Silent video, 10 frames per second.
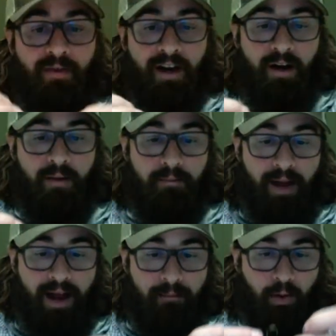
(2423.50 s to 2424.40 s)
there and
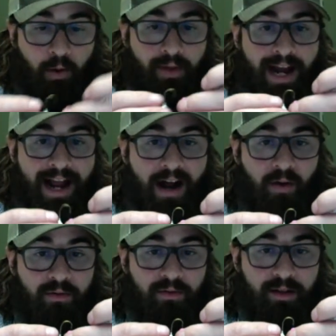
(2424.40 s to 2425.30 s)
and pull that
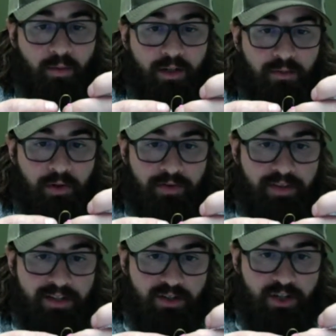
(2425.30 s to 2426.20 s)
out when you put
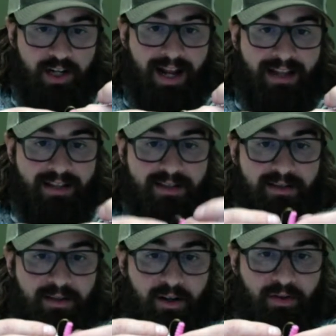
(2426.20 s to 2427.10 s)
these jig heads
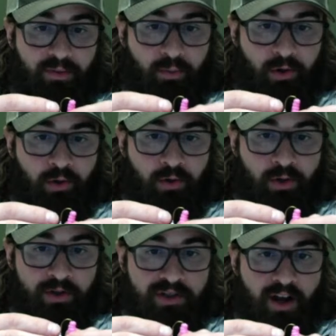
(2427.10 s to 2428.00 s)
through
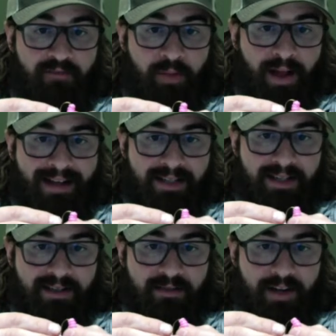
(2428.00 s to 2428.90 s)
your soft
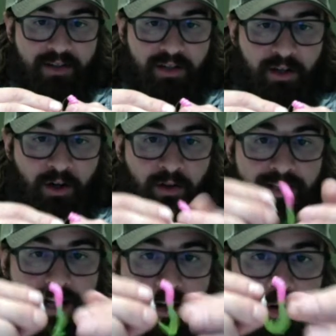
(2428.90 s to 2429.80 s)
plastics, especially curly tail